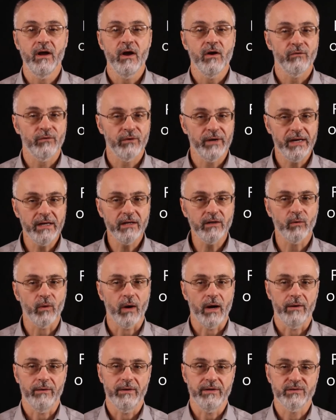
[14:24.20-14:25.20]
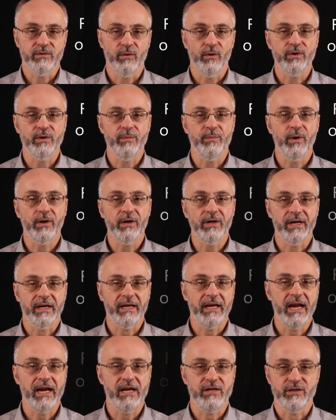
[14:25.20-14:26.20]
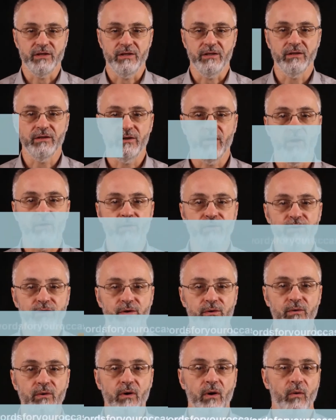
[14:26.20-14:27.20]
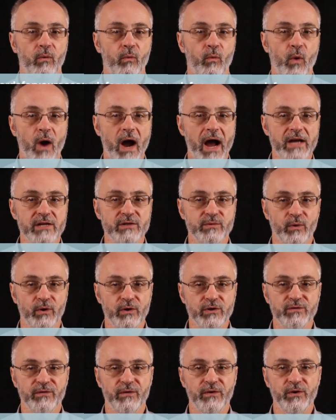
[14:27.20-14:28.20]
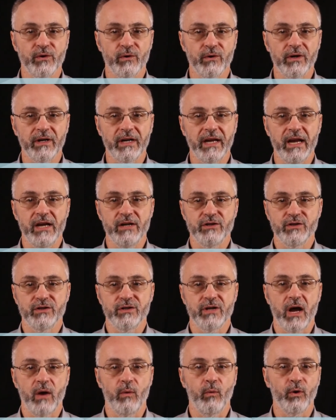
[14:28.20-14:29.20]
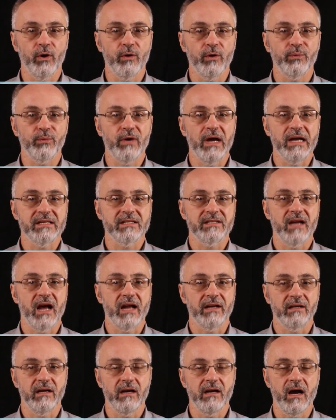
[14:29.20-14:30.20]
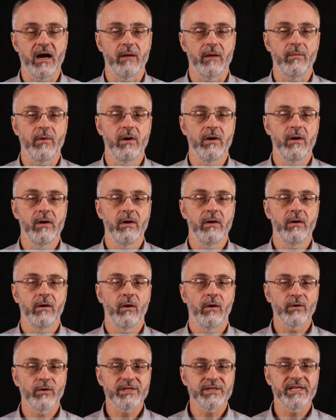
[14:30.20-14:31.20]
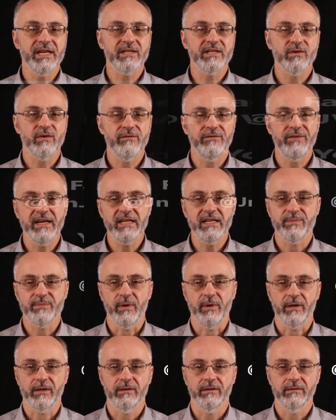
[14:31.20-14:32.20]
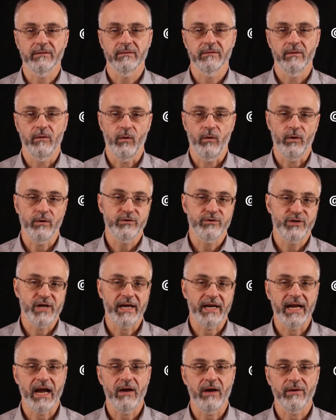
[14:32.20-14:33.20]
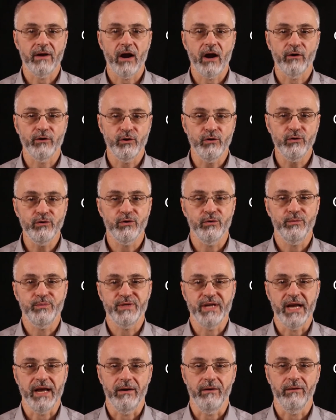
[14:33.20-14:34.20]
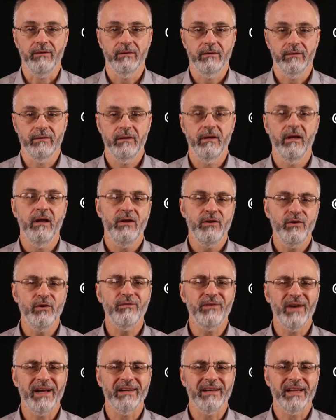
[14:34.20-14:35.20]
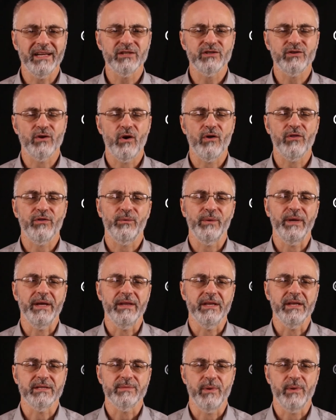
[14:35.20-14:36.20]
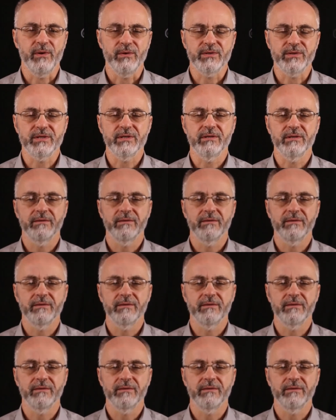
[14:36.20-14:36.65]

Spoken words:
For inquiries or to book an occasion, go to wisewordsforyouroccasion.wordpress.com or see us on Facebook or check out our YouTube channel. You'll find links to all three in this post.